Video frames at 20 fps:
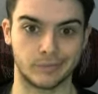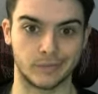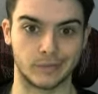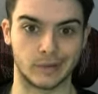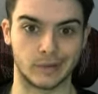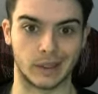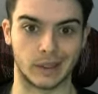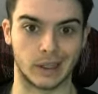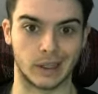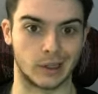
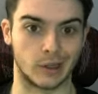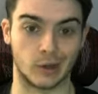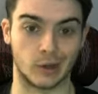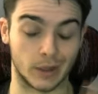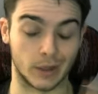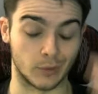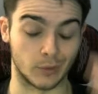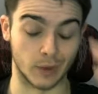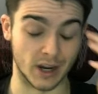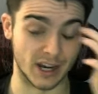They could go
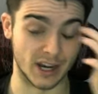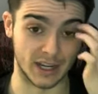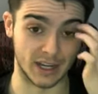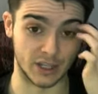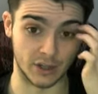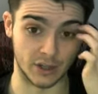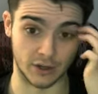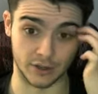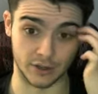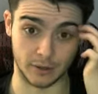like Rare Candy
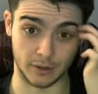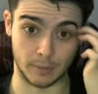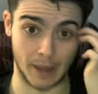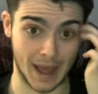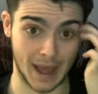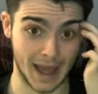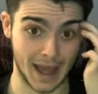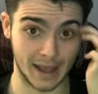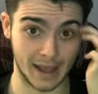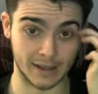Charizard
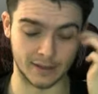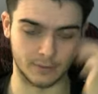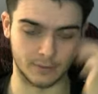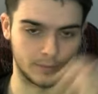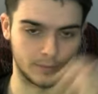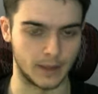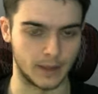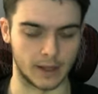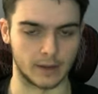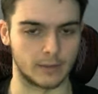Pass,
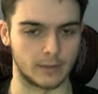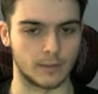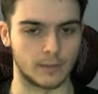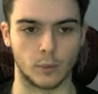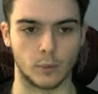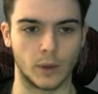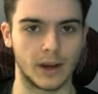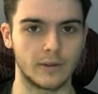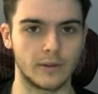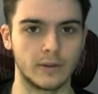like
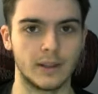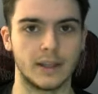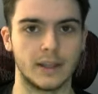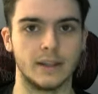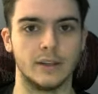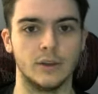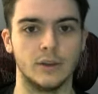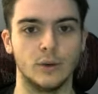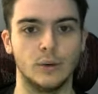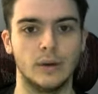whatever they
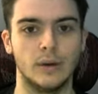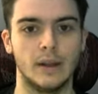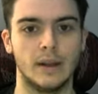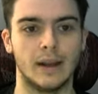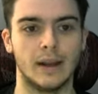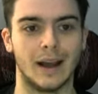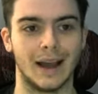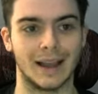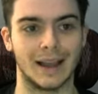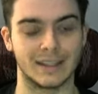do,
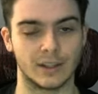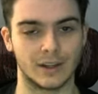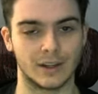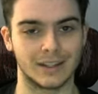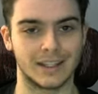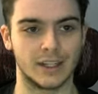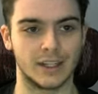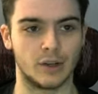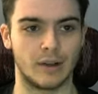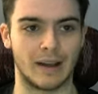as long as
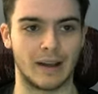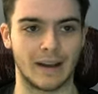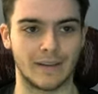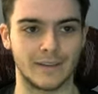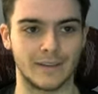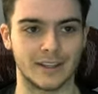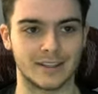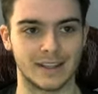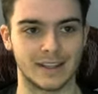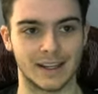they don't have
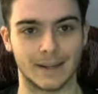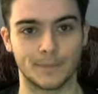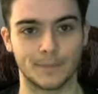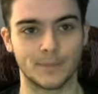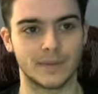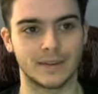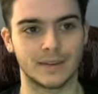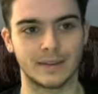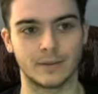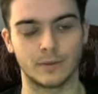this like
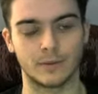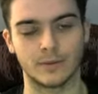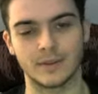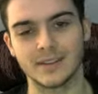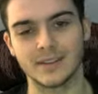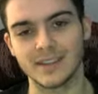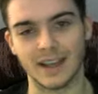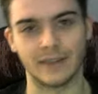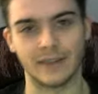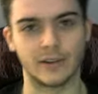
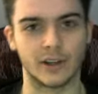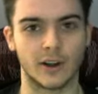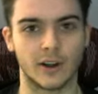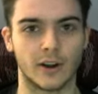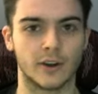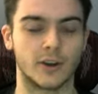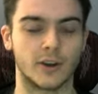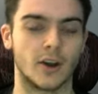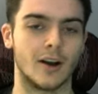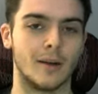
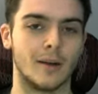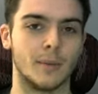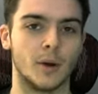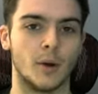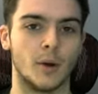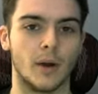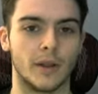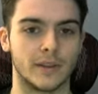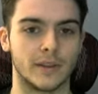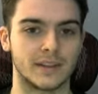7-card combo
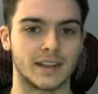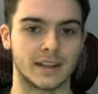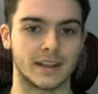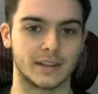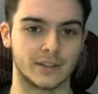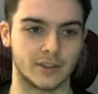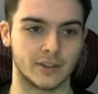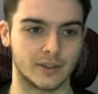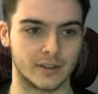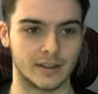on the second
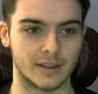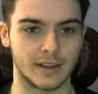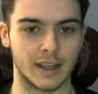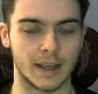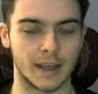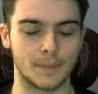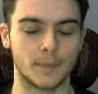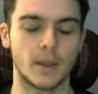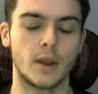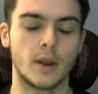turn of the
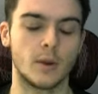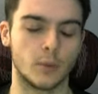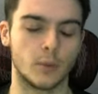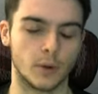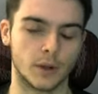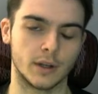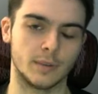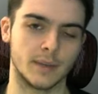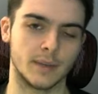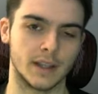game, we're
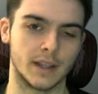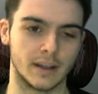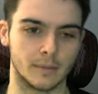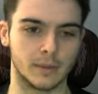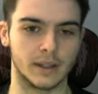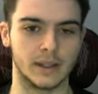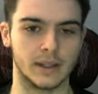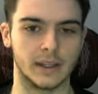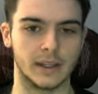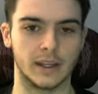going to be
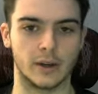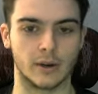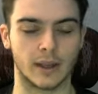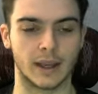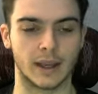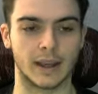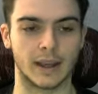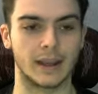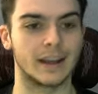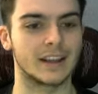completely
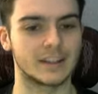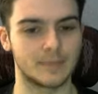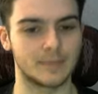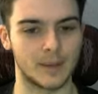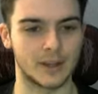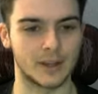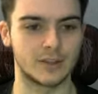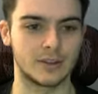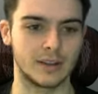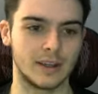okay,
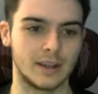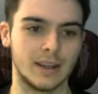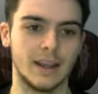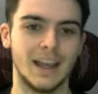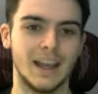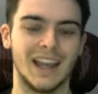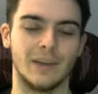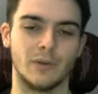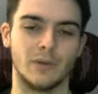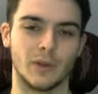especially
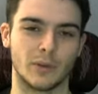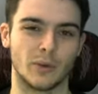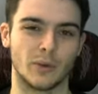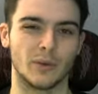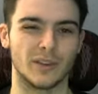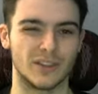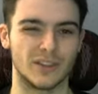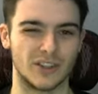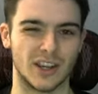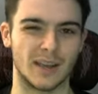if we throw
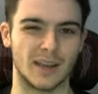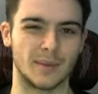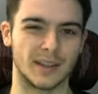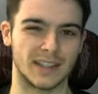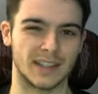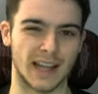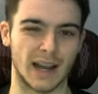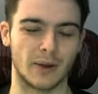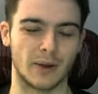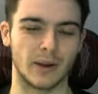this Jamming
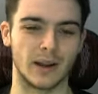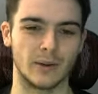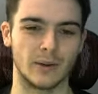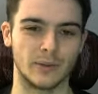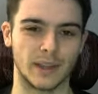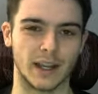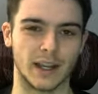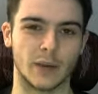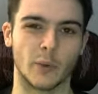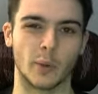Tower out
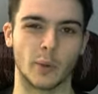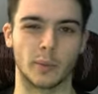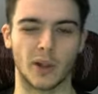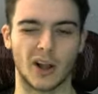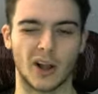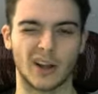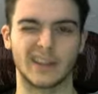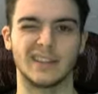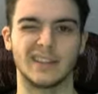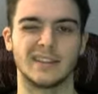there. We're
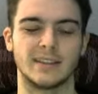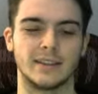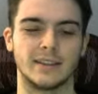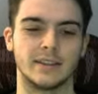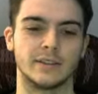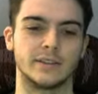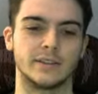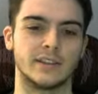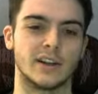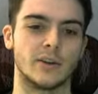blocking Seal
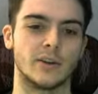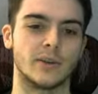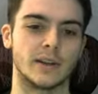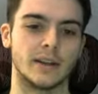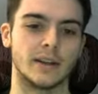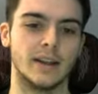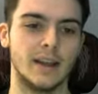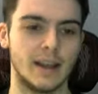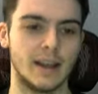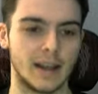Stone, and
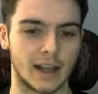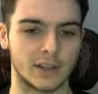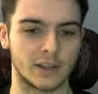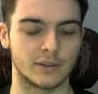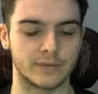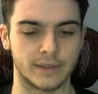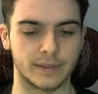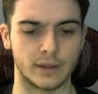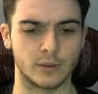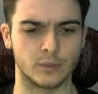I just
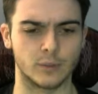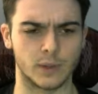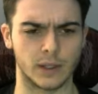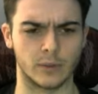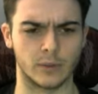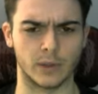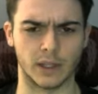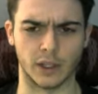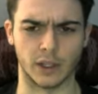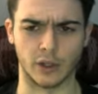feel really,
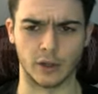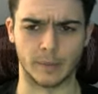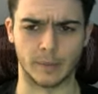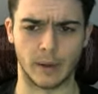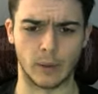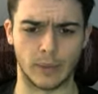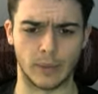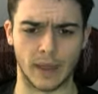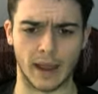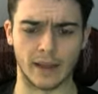really good
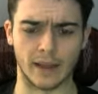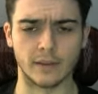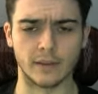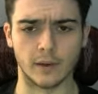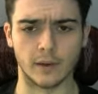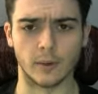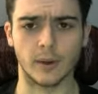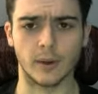about that. So